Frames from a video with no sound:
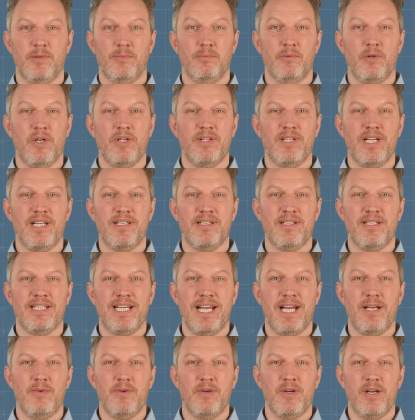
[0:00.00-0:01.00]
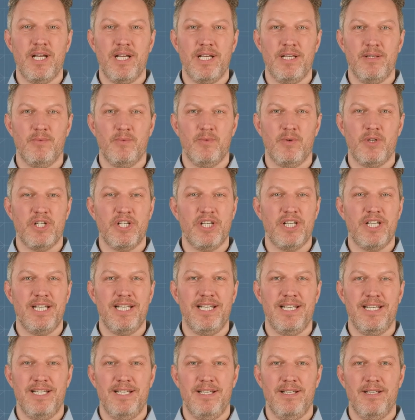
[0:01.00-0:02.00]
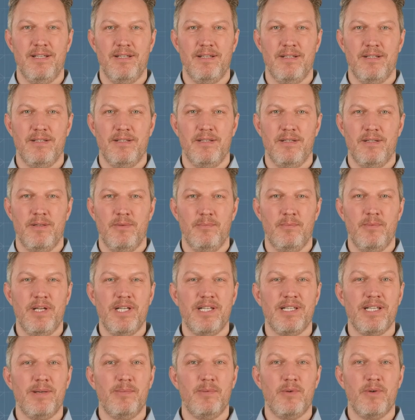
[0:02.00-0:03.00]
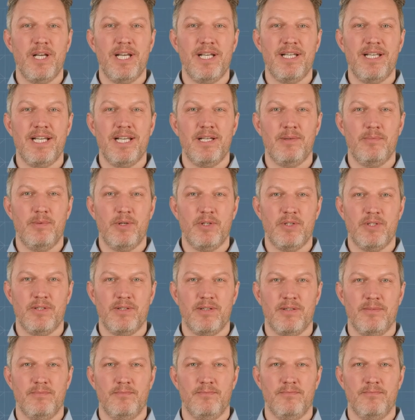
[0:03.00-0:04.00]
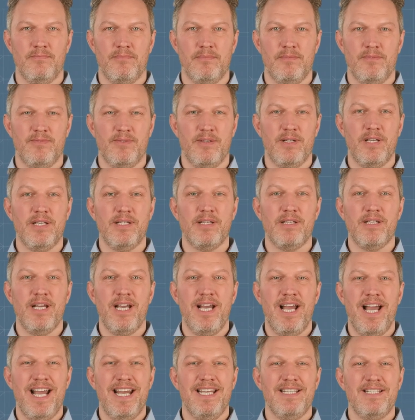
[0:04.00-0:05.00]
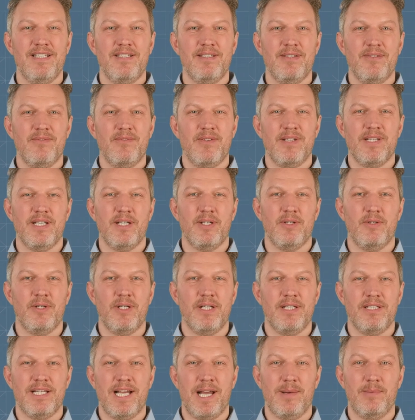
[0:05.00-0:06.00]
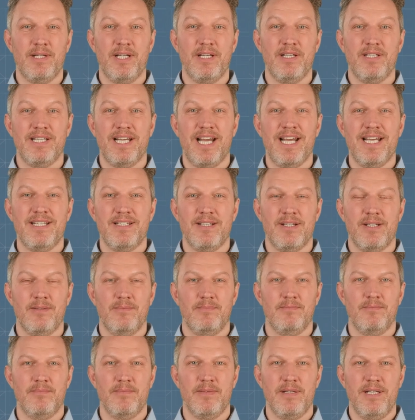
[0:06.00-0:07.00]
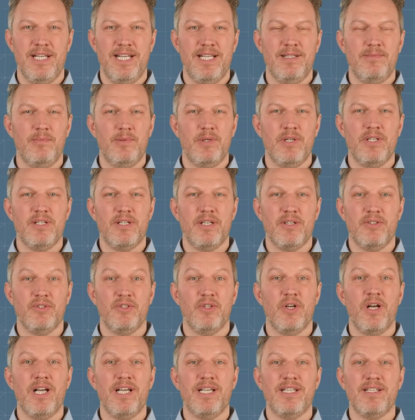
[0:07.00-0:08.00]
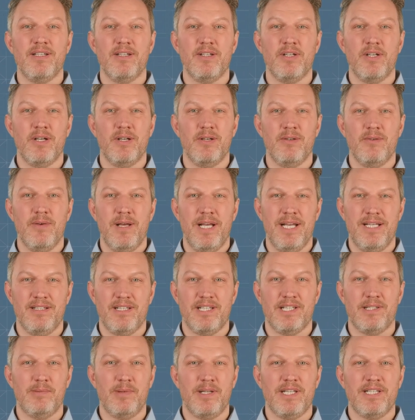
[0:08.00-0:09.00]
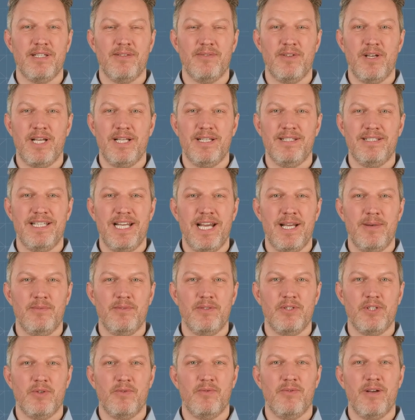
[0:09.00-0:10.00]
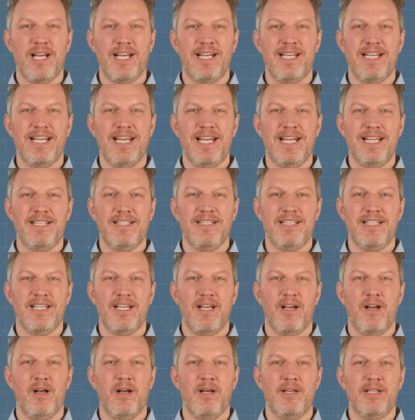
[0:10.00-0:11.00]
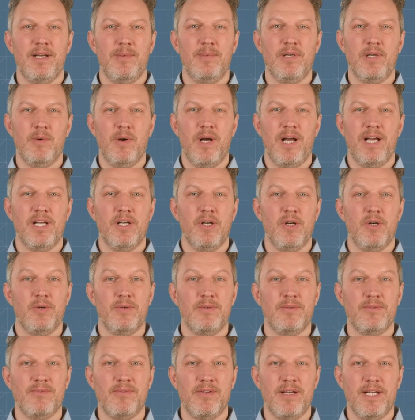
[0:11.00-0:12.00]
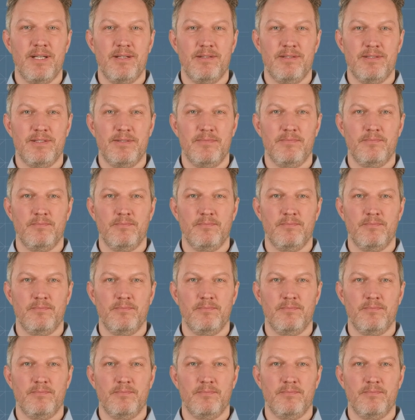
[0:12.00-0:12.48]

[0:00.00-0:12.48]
process a downgrade, we separate the inputs. First, enter the physical contaminant data. Input the dry snow and the specified depth directly into the RWYCC field.